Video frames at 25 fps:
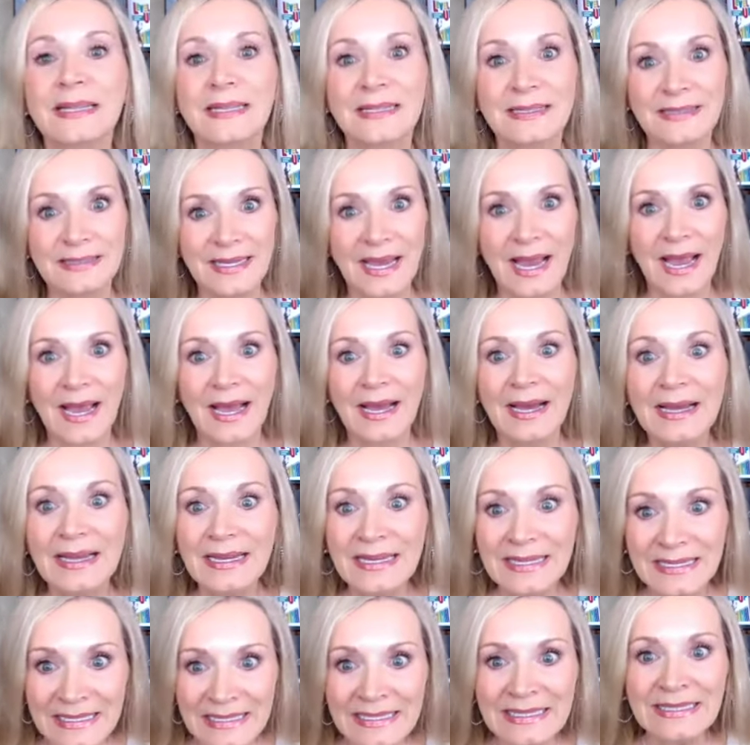yeah,
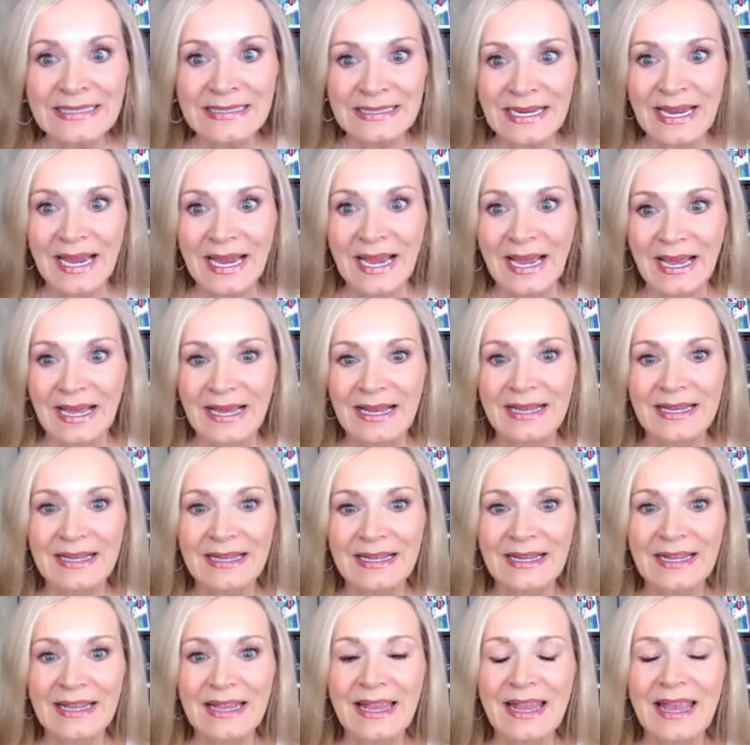India.
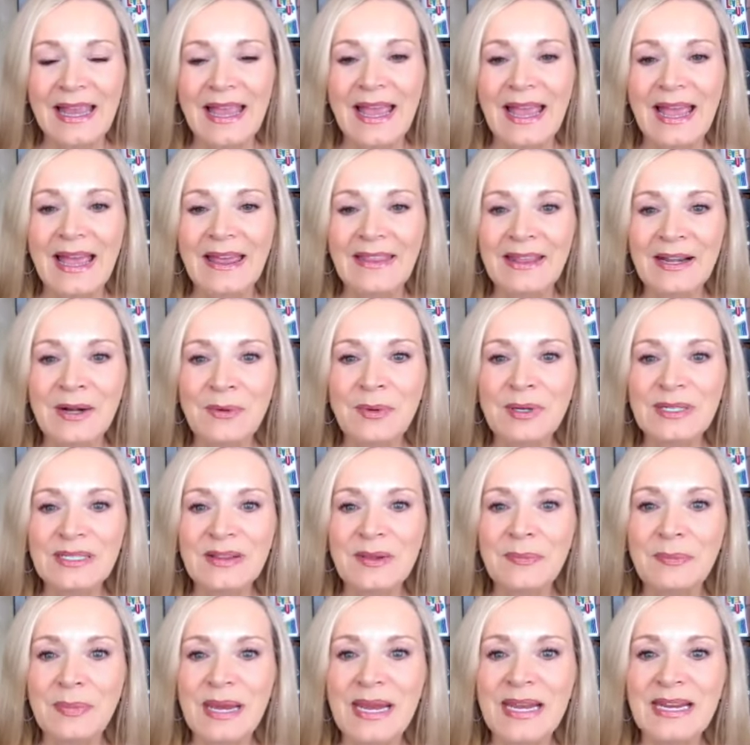And then I went to
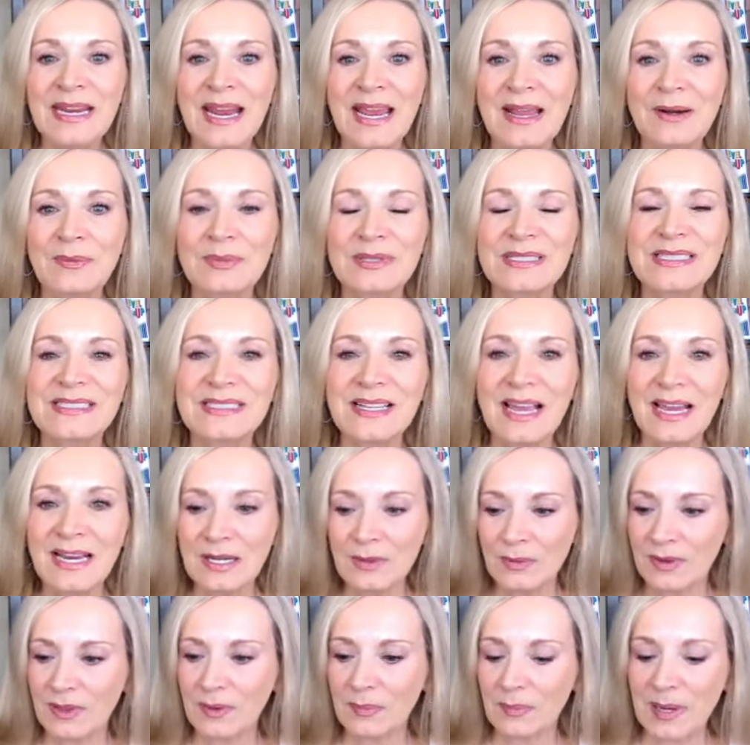the bank and was
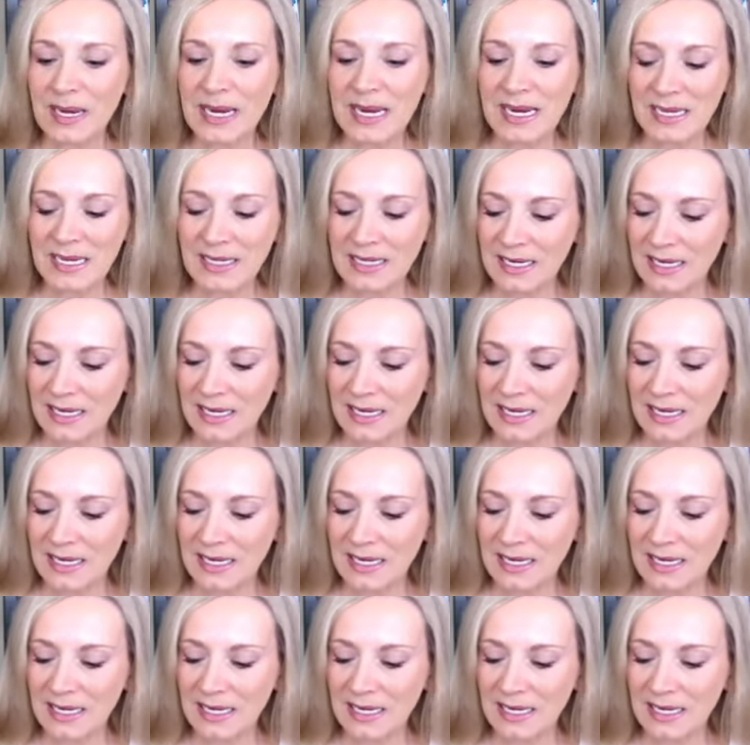signing with a pen.